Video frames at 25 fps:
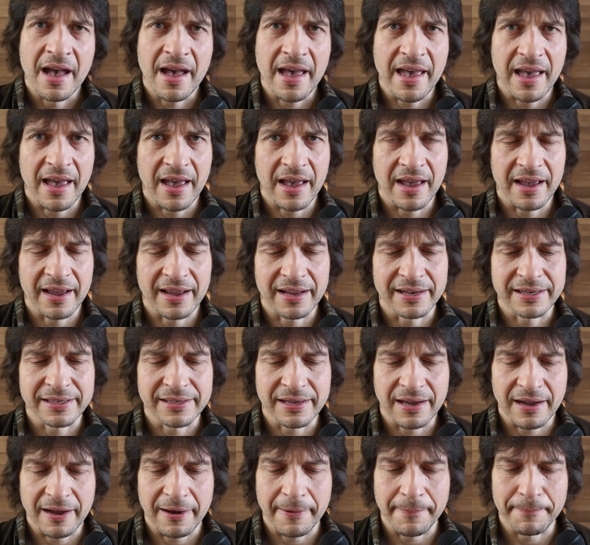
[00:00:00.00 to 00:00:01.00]

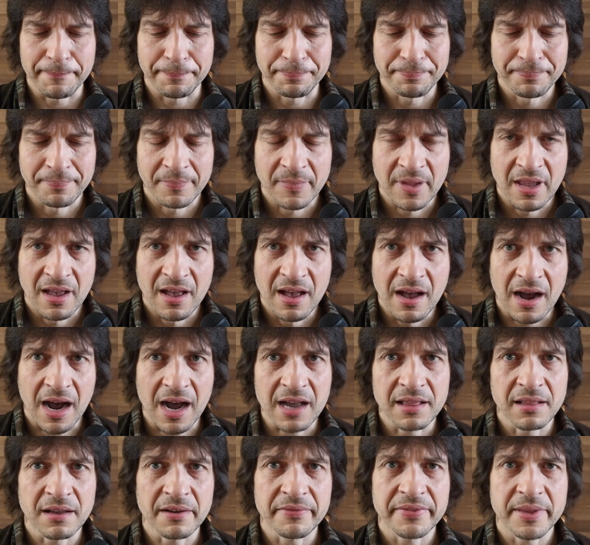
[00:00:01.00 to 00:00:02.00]
And
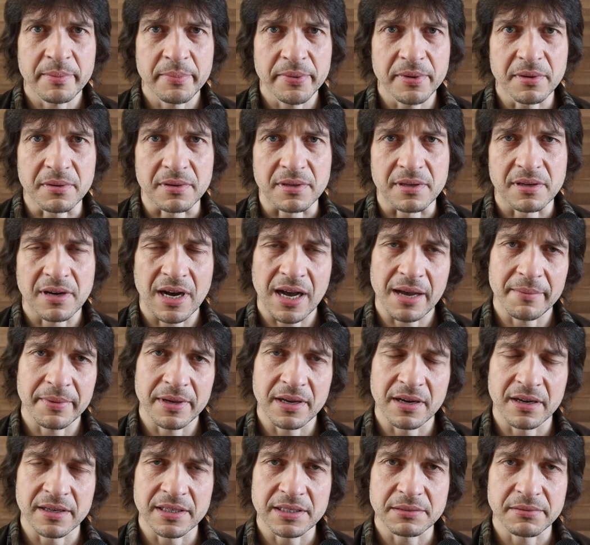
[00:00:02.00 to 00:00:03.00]
I love the book. I'll
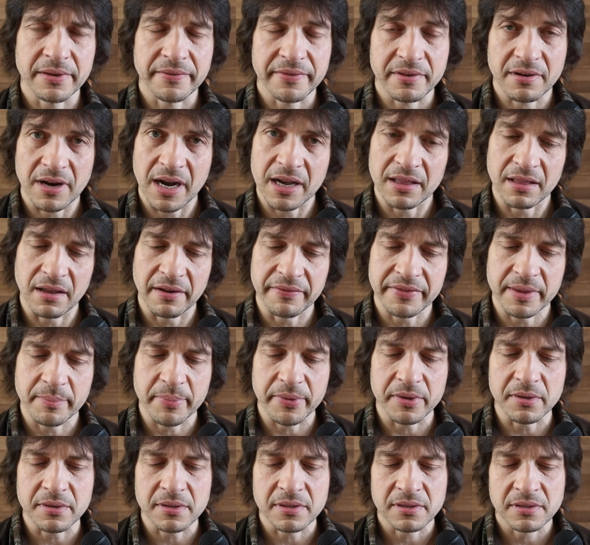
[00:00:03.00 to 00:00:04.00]
be honest with you. I love the
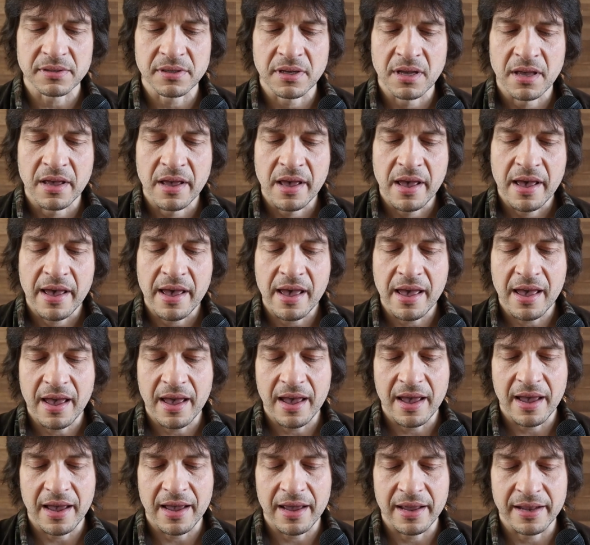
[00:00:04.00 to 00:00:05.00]
book.
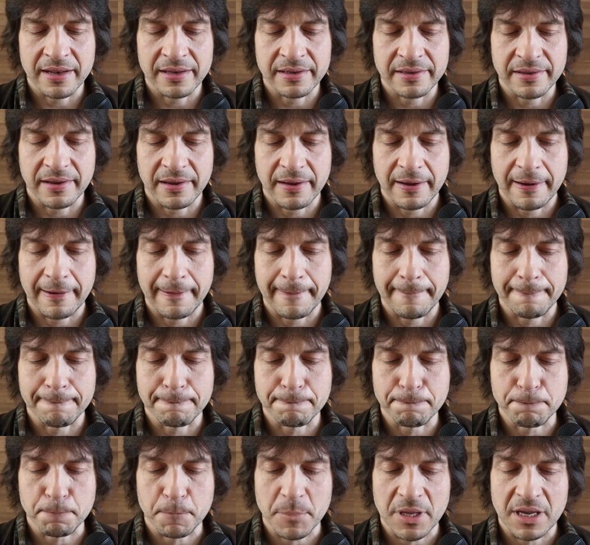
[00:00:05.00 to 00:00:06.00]
And
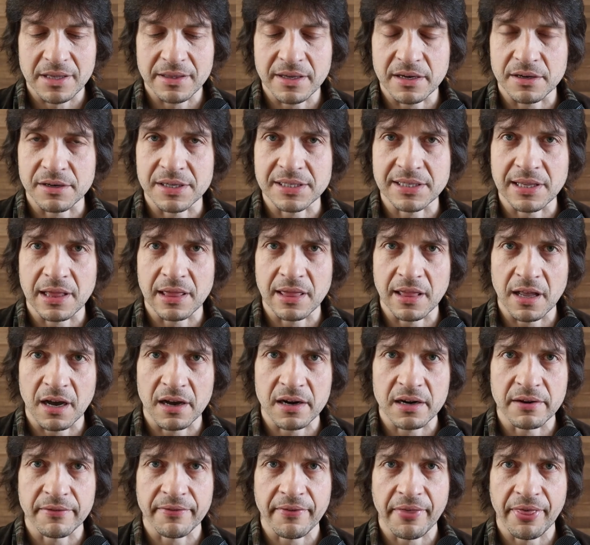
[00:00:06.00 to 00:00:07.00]
there is a
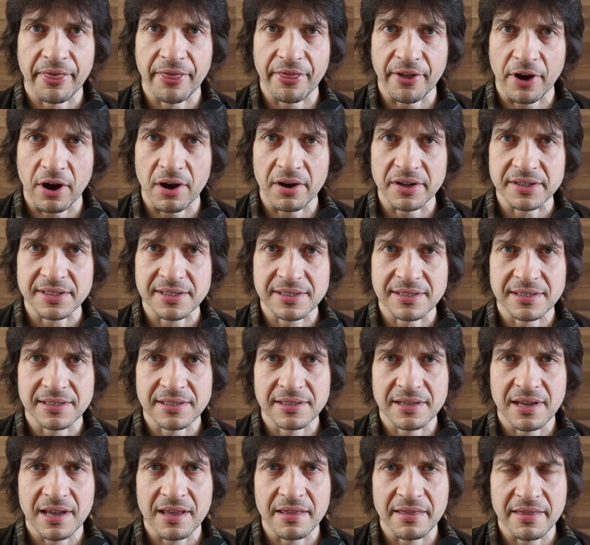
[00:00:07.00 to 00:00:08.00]
lot of
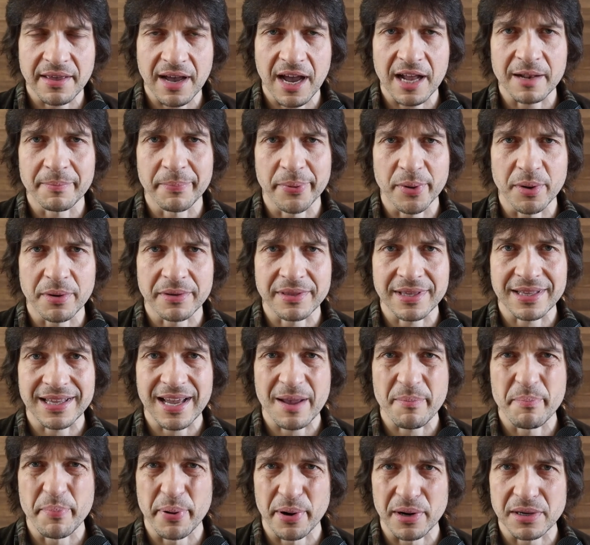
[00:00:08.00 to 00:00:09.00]
thoughts in that book that
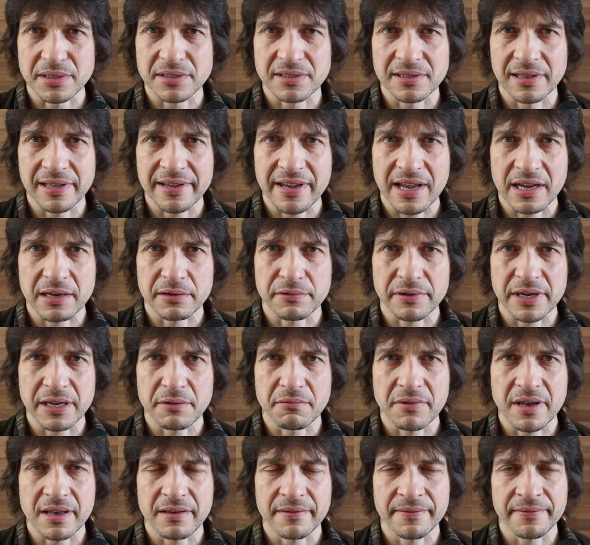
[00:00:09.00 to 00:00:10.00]
I personally
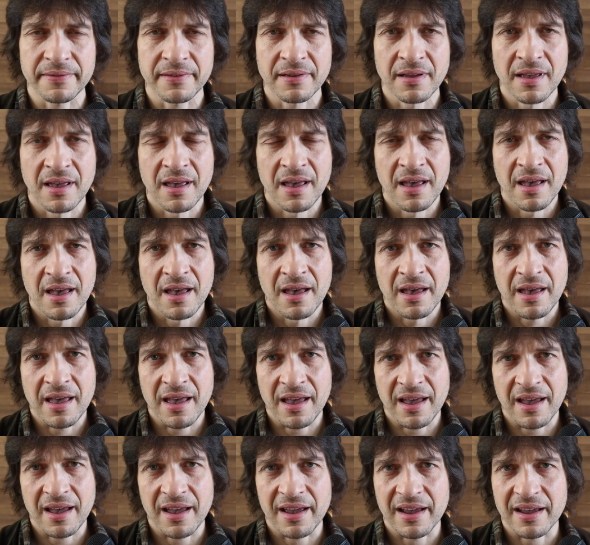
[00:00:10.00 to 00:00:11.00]
agree with.
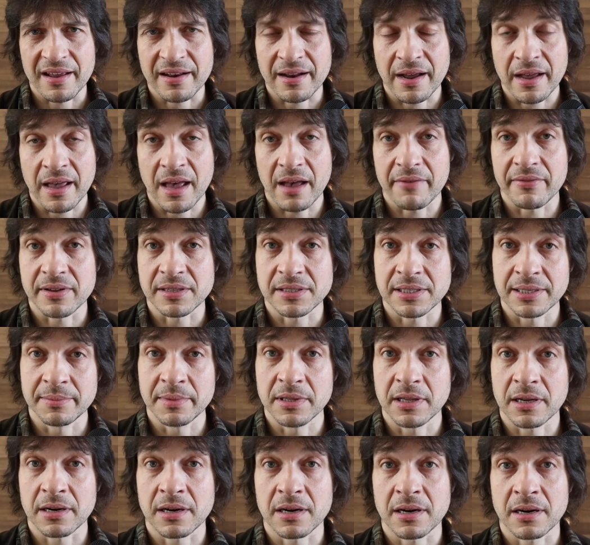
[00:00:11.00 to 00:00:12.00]
And I have a
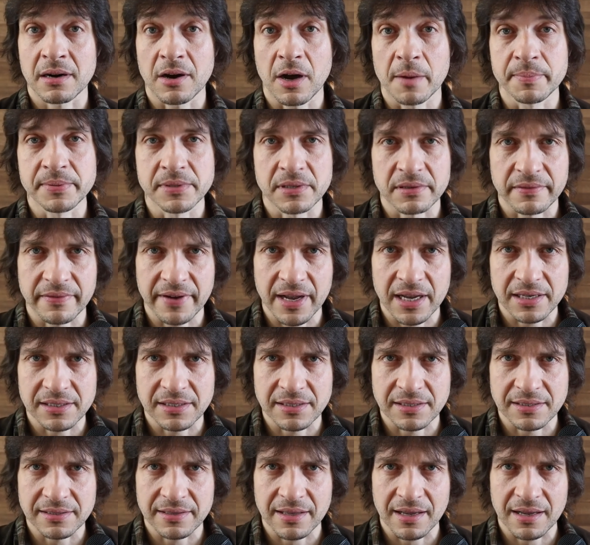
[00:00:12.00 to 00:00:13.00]
similar
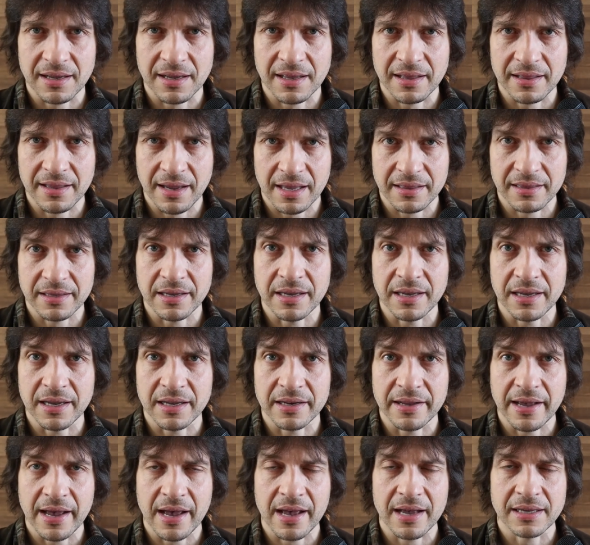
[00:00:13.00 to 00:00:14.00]
observations that
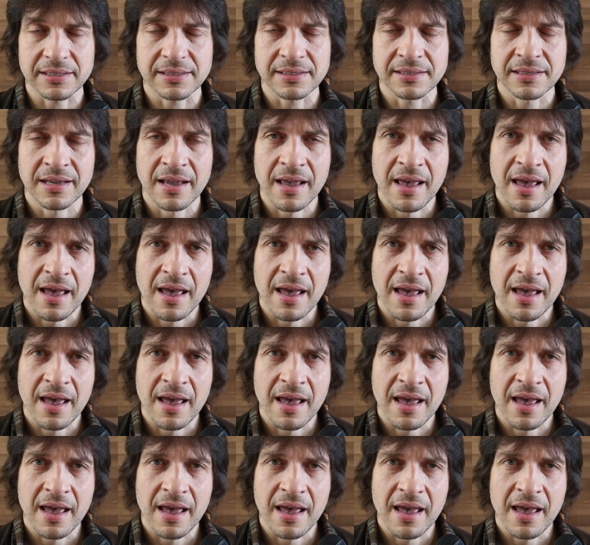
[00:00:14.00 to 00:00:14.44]
Ian has.